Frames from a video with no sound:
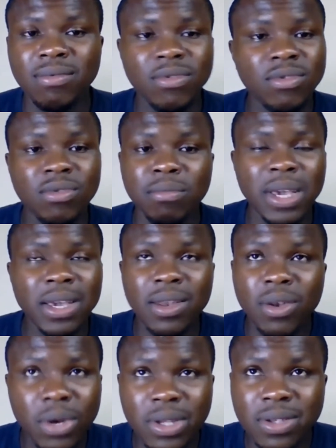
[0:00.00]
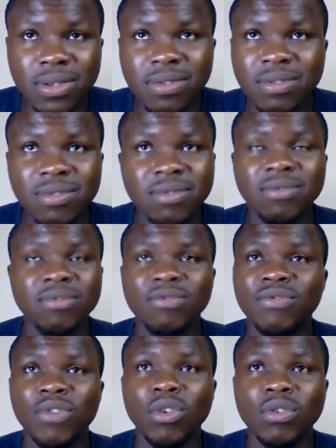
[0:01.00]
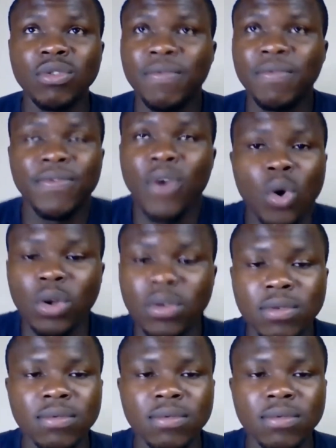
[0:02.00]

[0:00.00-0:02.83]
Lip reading: to make noise, for fun?